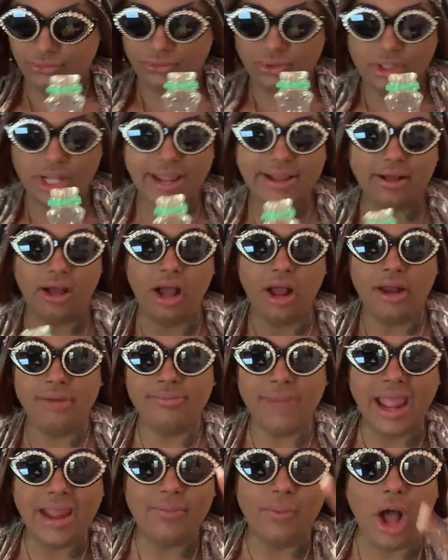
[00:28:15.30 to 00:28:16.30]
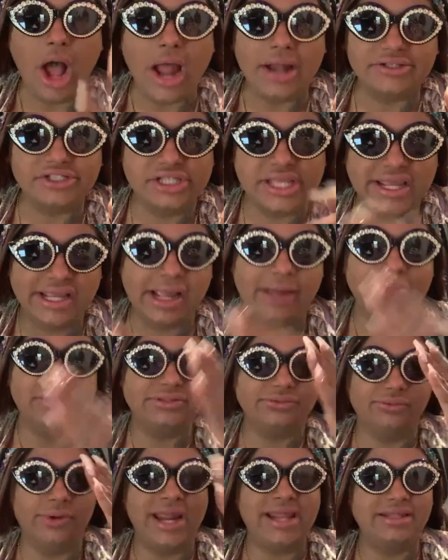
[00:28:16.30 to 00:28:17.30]
Like, on my watch. Like, I was
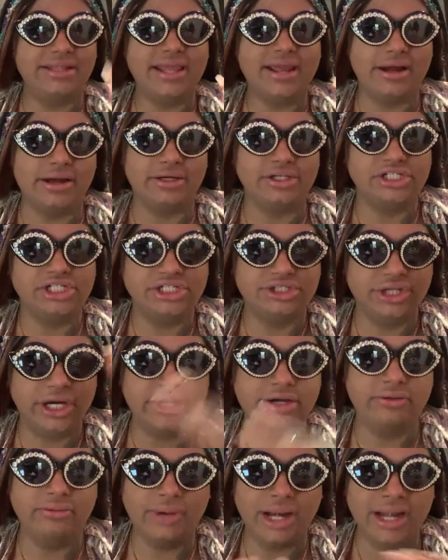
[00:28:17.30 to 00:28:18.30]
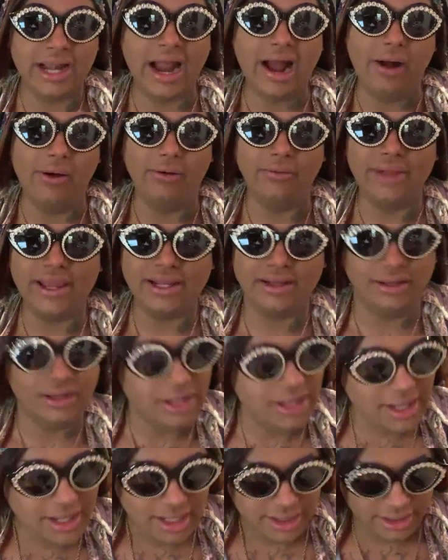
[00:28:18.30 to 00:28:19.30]
right there, and she tried to run out. Like,
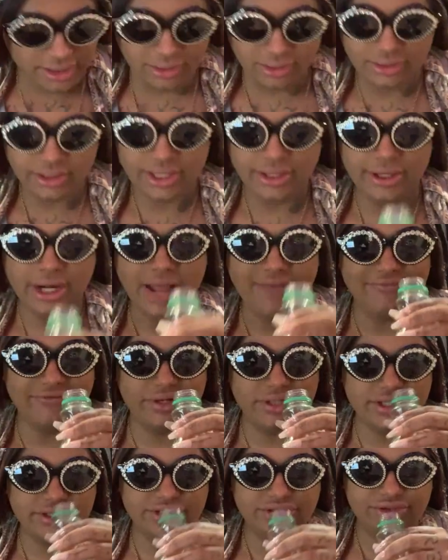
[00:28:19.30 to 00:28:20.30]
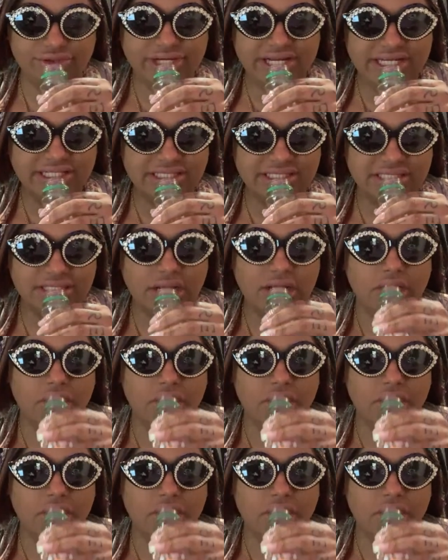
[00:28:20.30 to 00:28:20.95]
girl, you're not for the streets.